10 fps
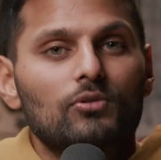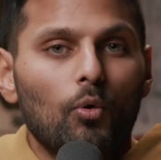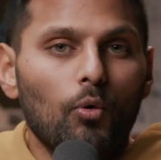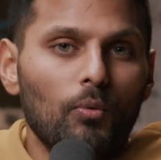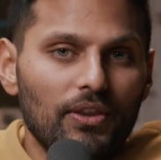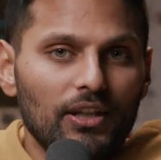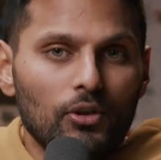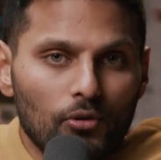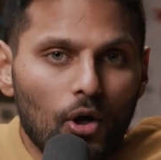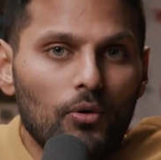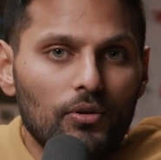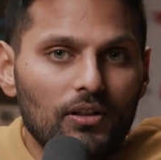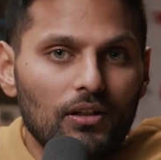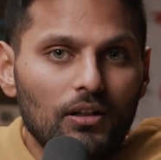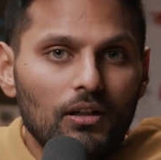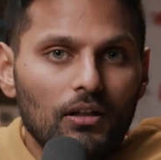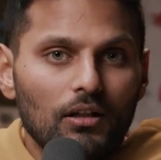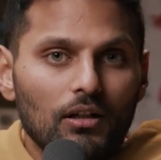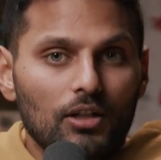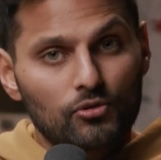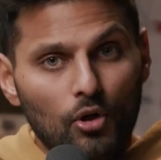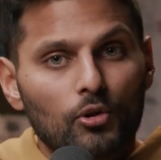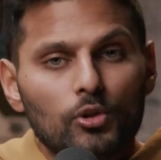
it's all within your own control